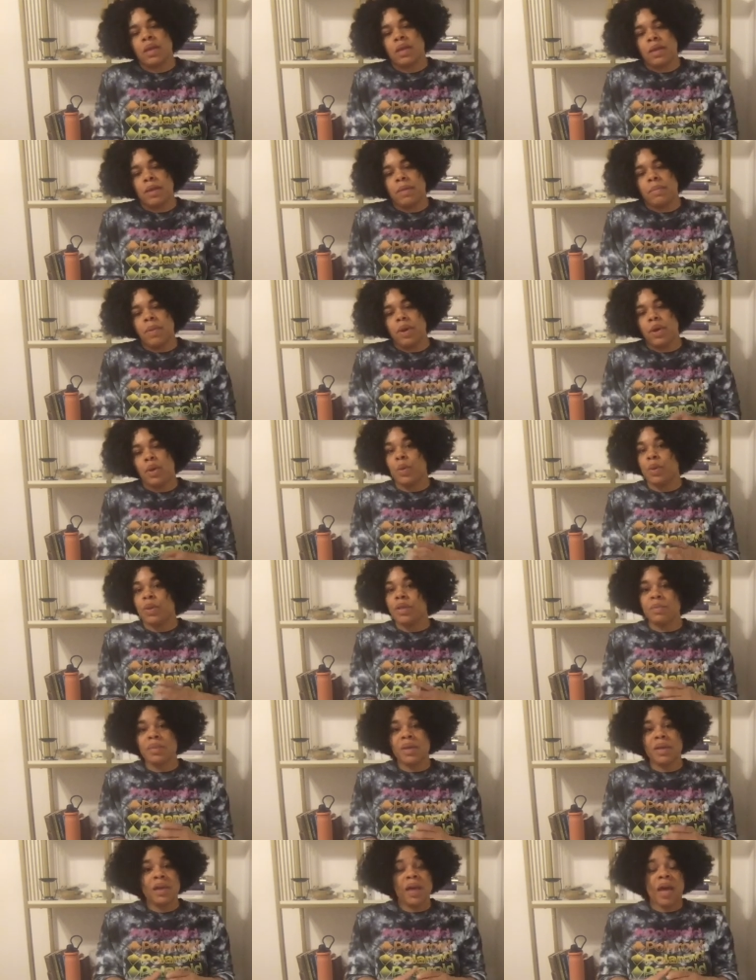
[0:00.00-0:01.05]
Bear with me.
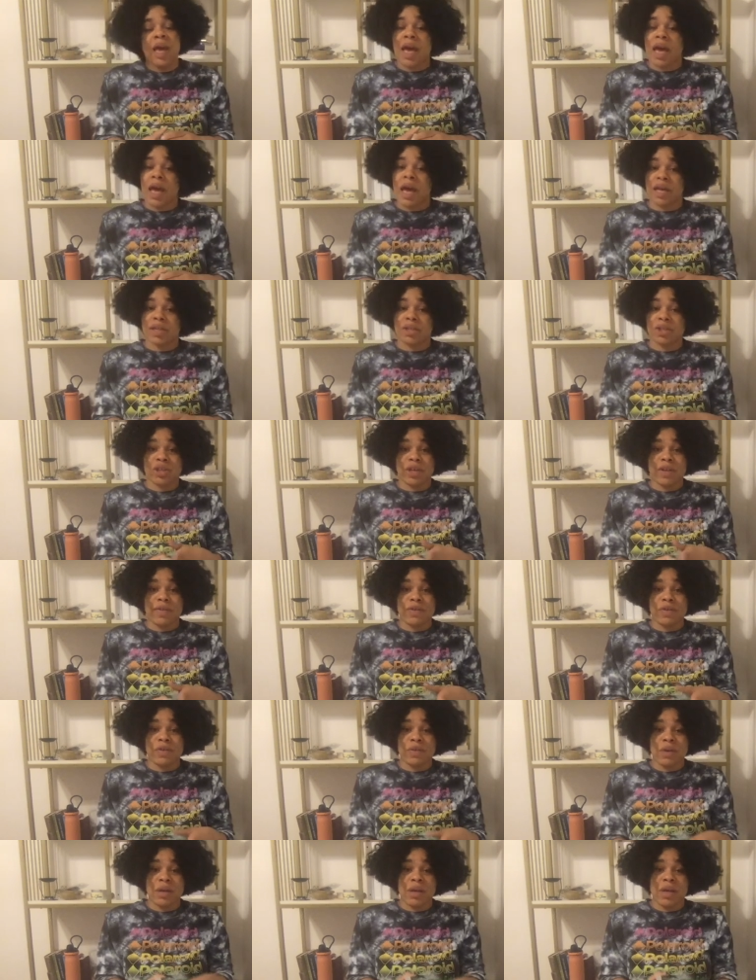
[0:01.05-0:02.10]
I
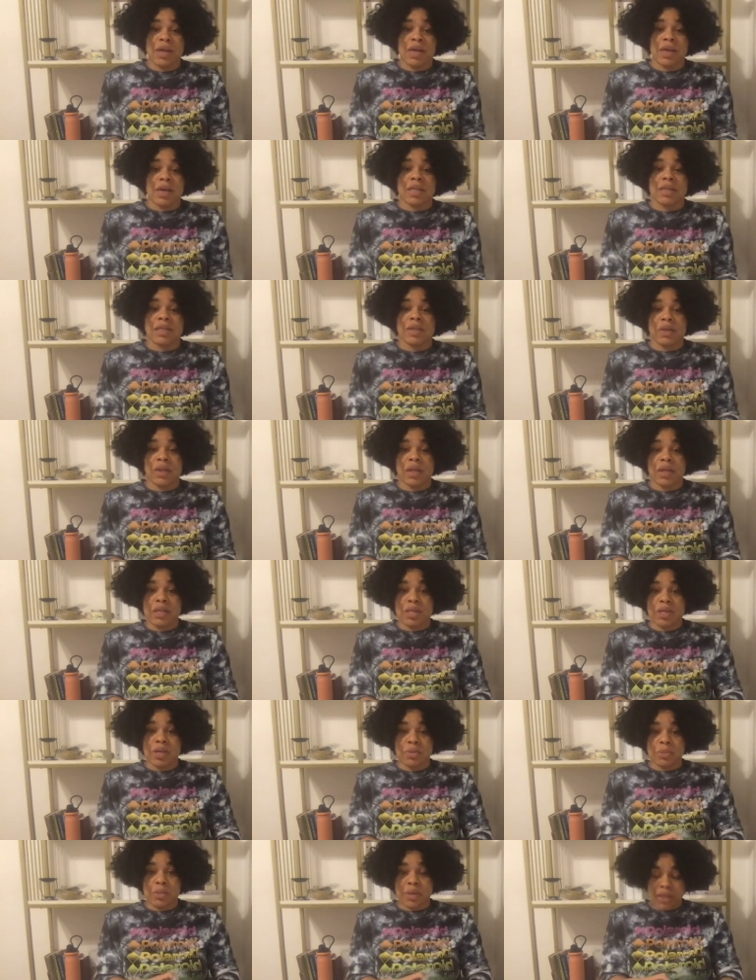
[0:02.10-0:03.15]
shuffle until they tell
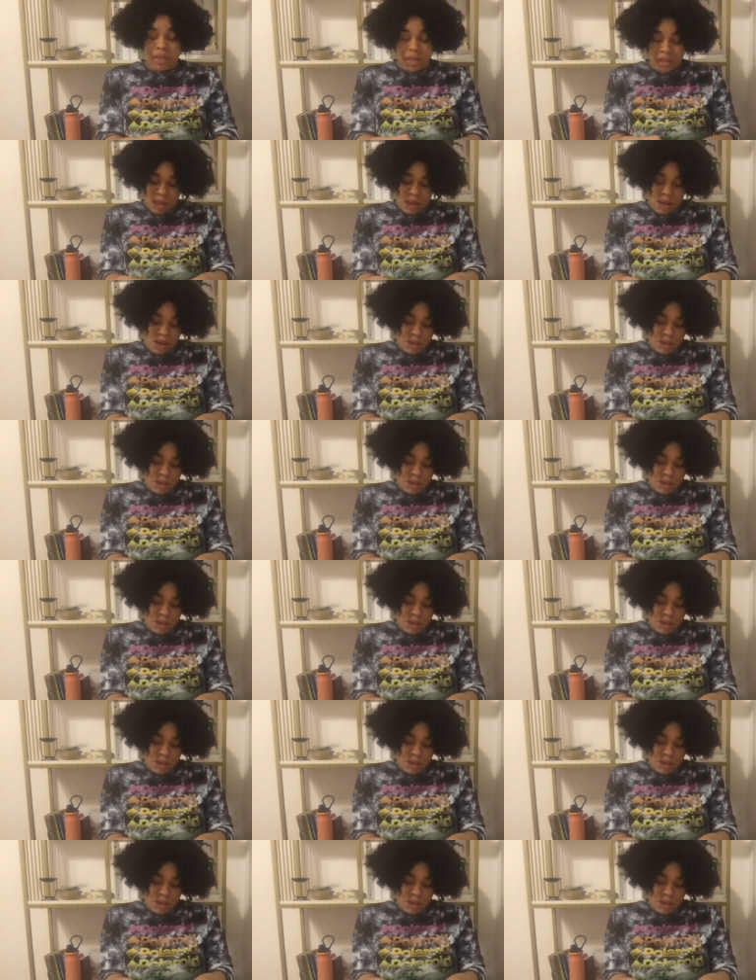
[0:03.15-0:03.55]
me to stop.